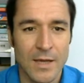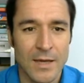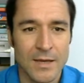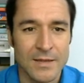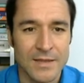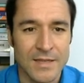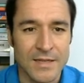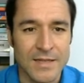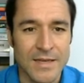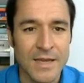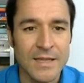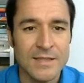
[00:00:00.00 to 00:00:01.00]
The
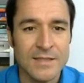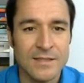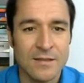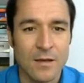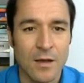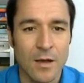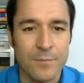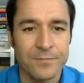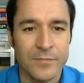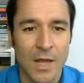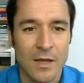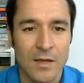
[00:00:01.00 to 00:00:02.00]
dates um,
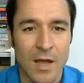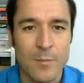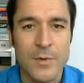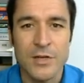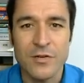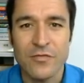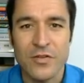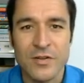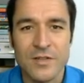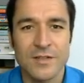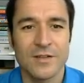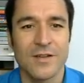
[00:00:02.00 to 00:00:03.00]
come in
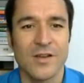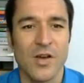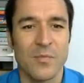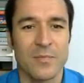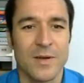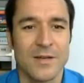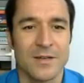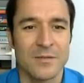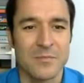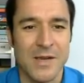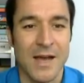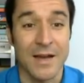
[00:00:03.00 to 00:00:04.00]
different um,
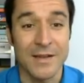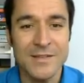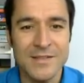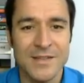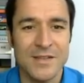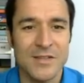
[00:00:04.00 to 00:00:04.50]
kinds.